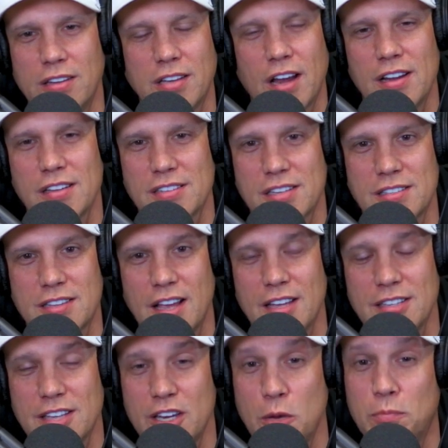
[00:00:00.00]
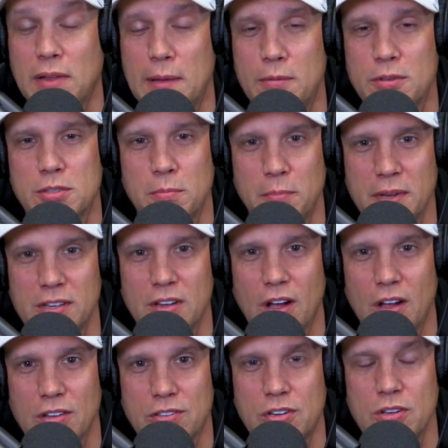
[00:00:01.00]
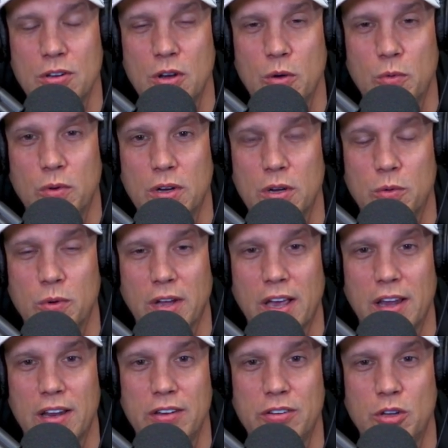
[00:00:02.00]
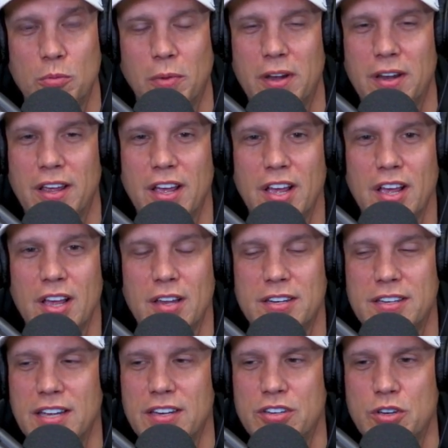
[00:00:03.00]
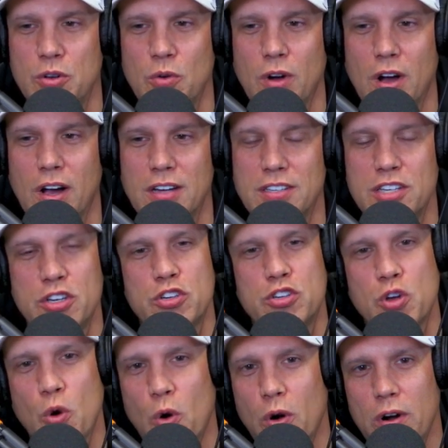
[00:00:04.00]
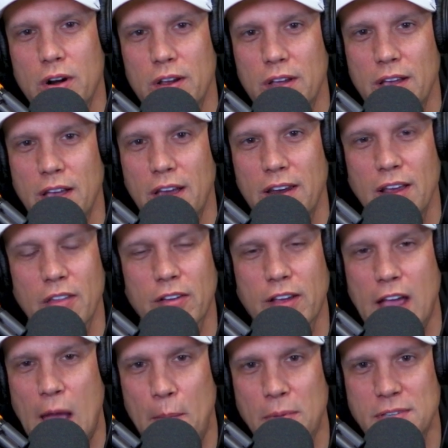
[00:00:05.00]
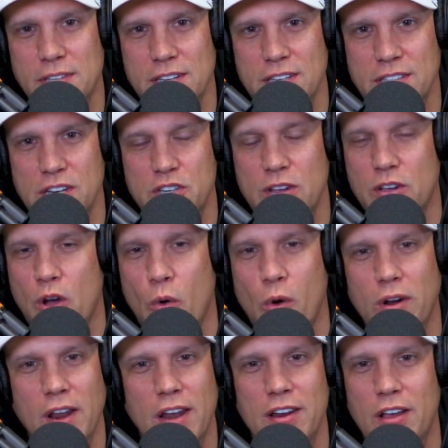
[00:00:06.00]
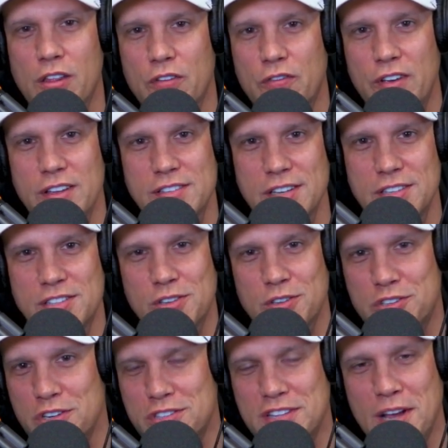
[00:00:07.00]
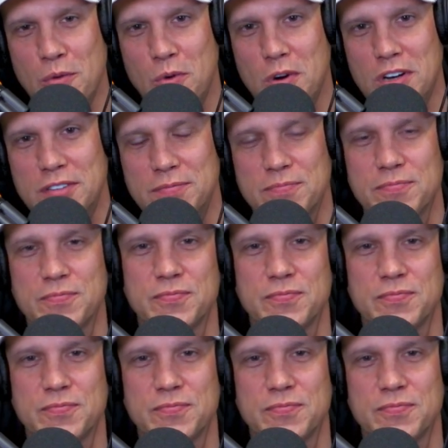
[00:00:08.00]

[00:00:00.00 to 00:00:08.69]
a ton of success, and you played with some big dogs too, who we'll get into. But did you tour any other campuses? Did you go on any other visits, or just that one?